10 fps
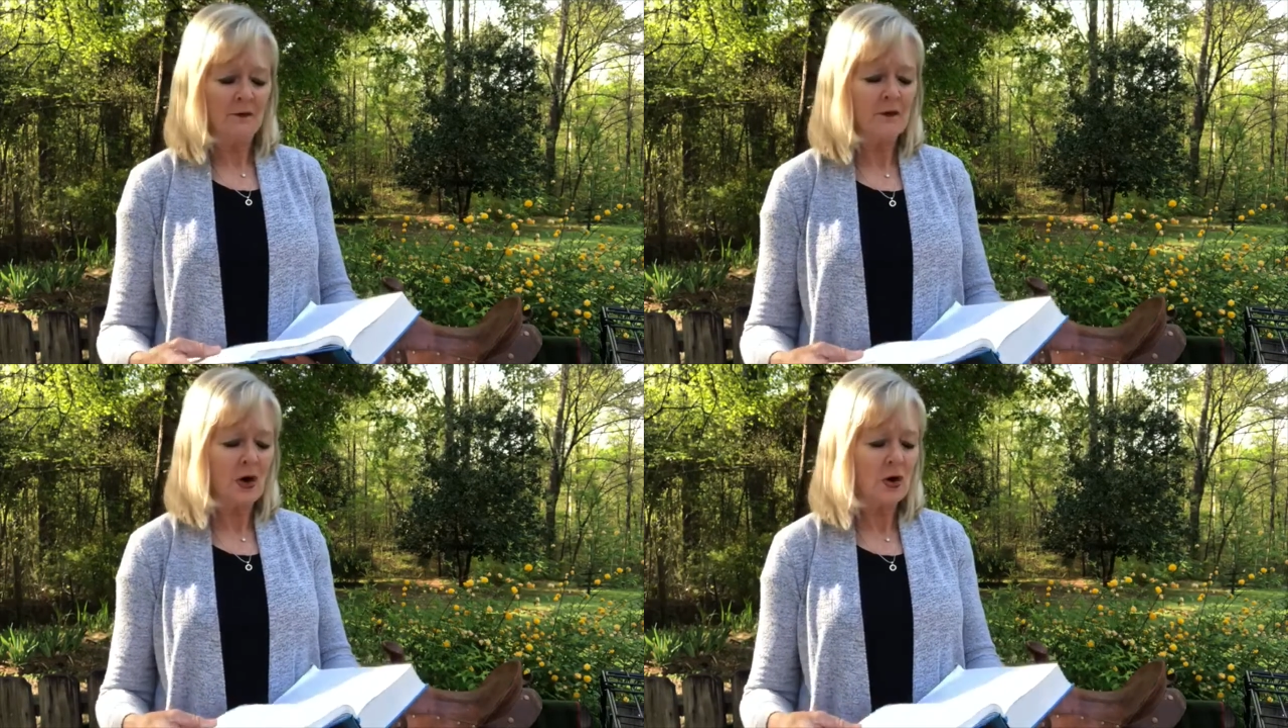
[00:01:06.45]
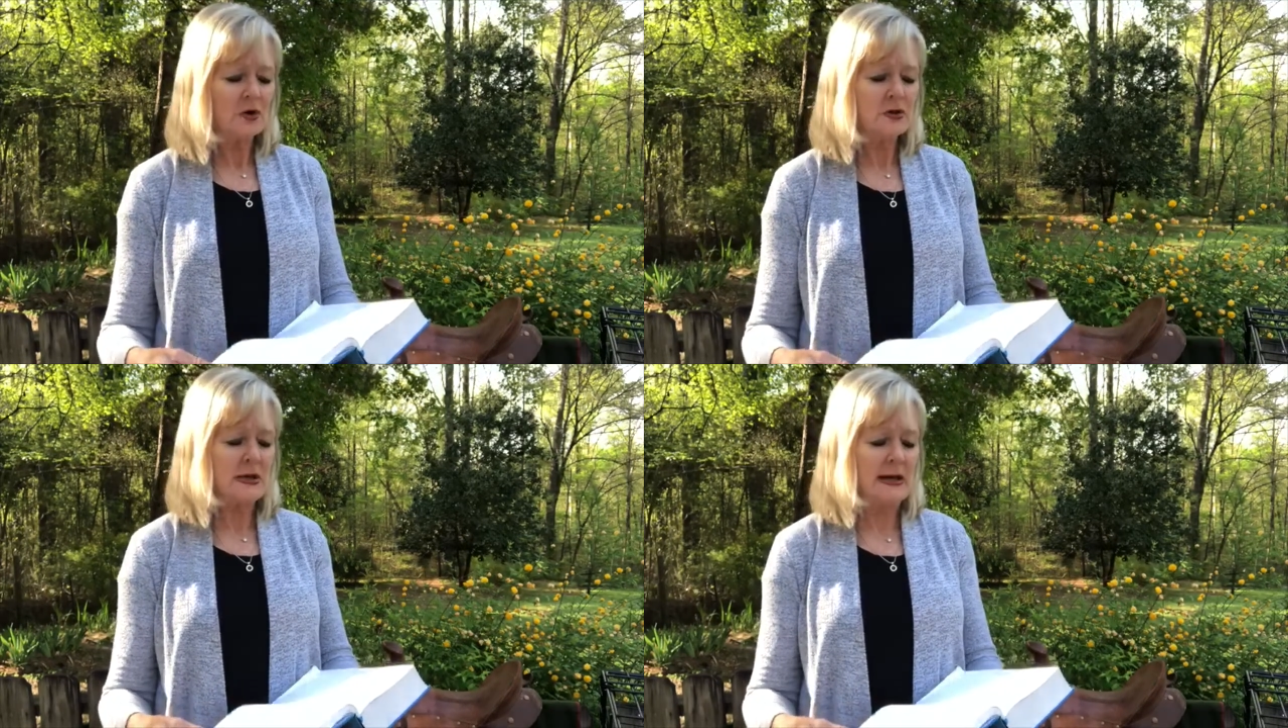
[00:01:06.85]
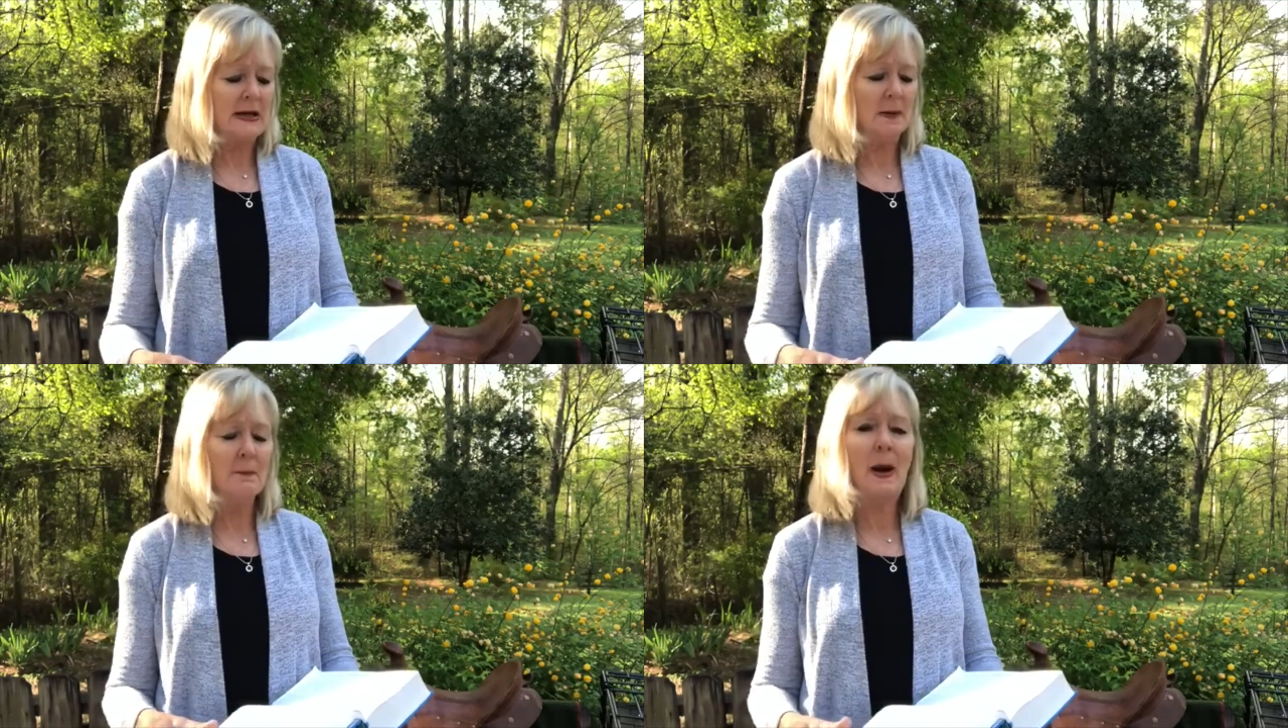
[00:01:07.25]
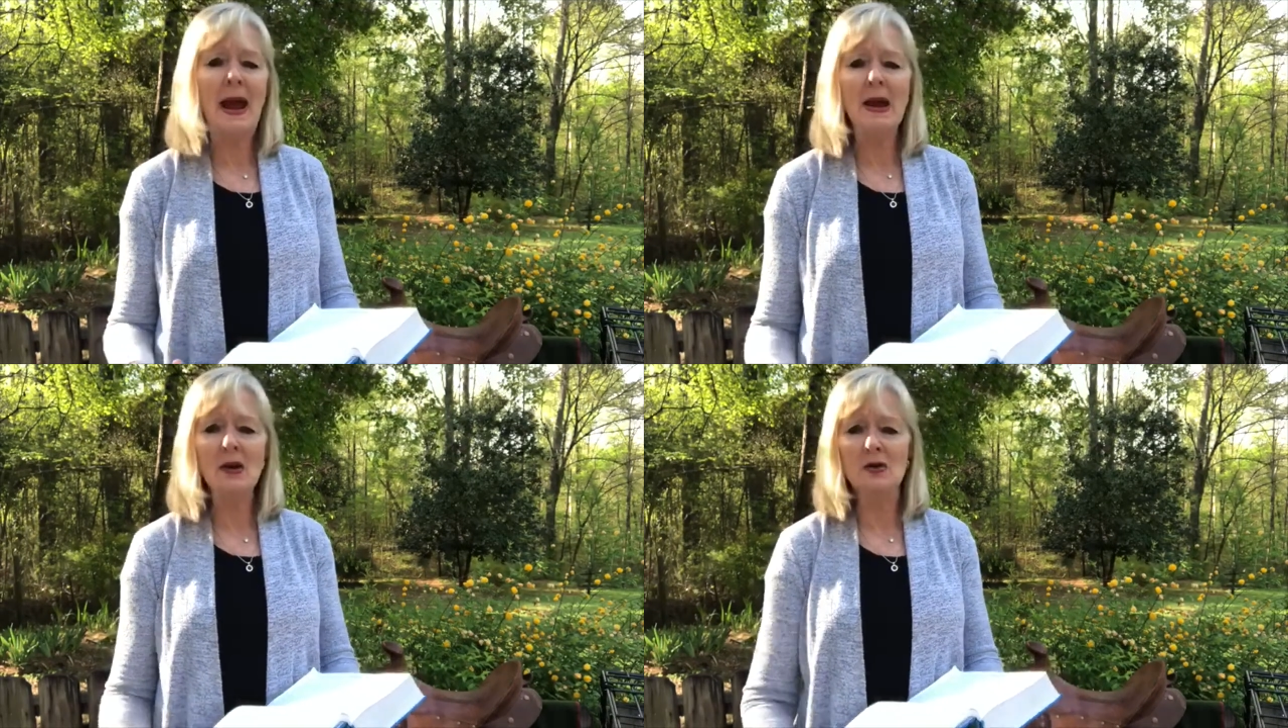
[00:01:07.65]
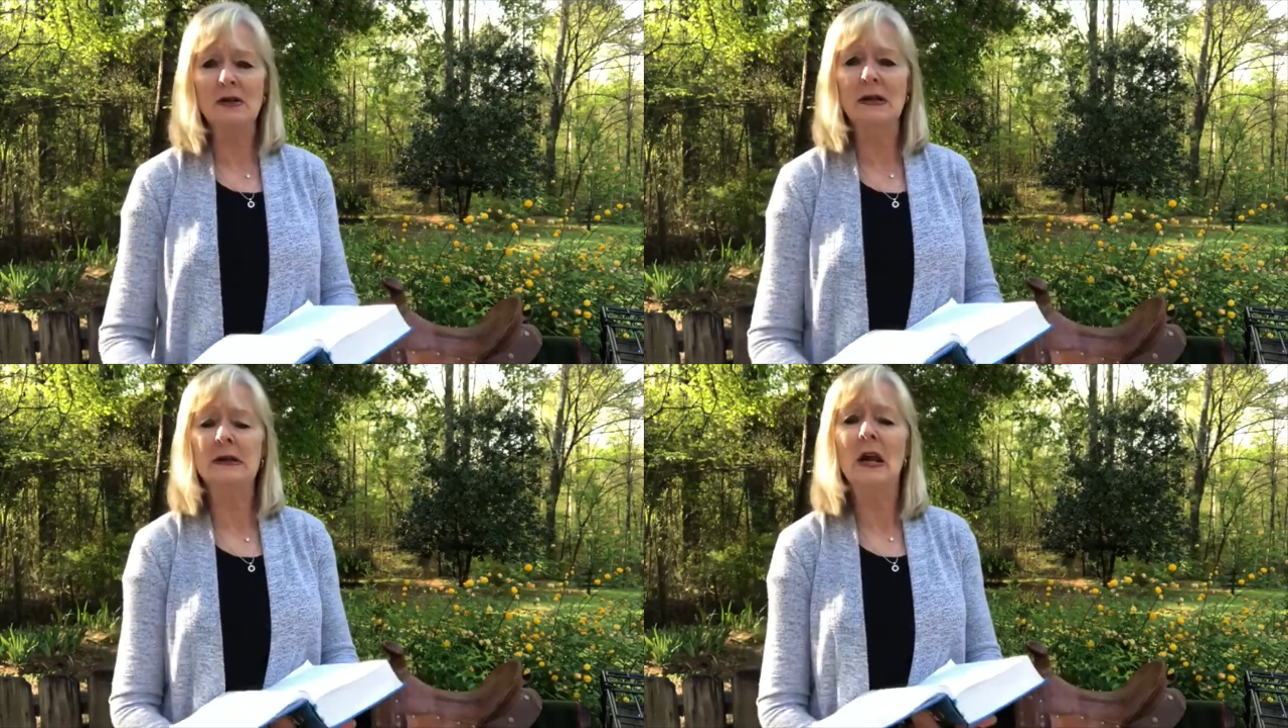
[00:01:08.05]
First, he compares
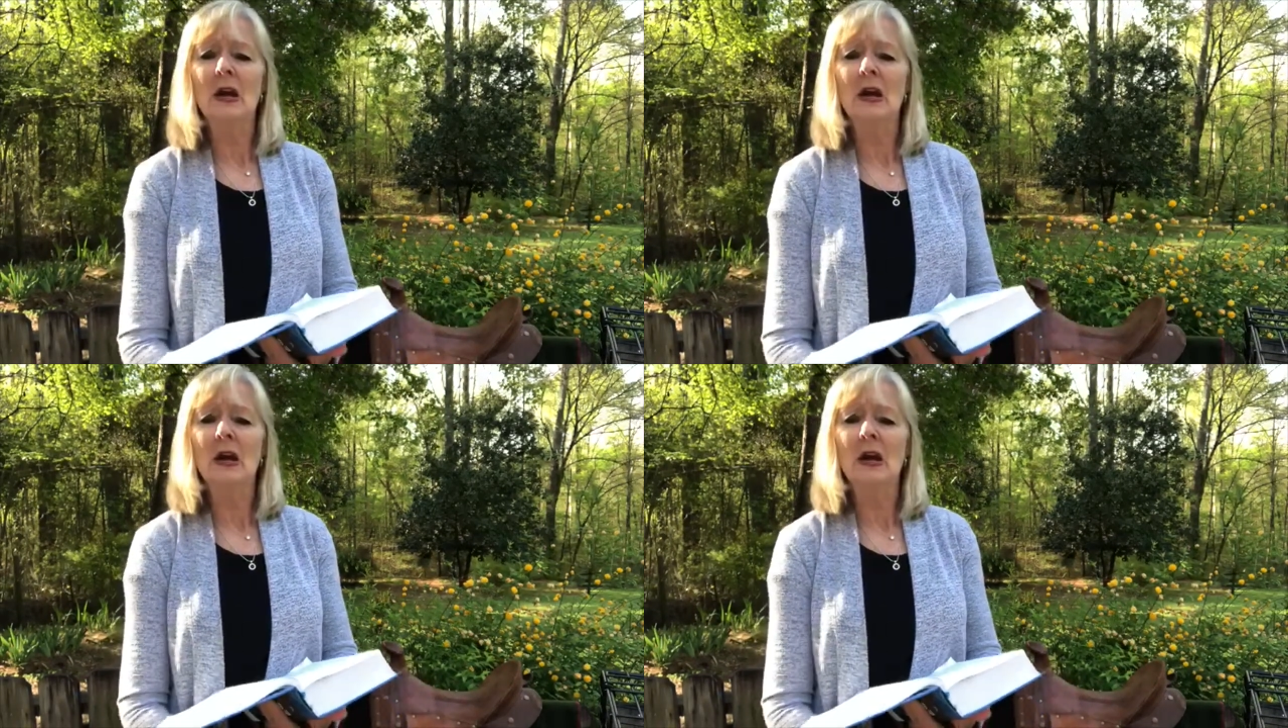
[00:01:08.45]
it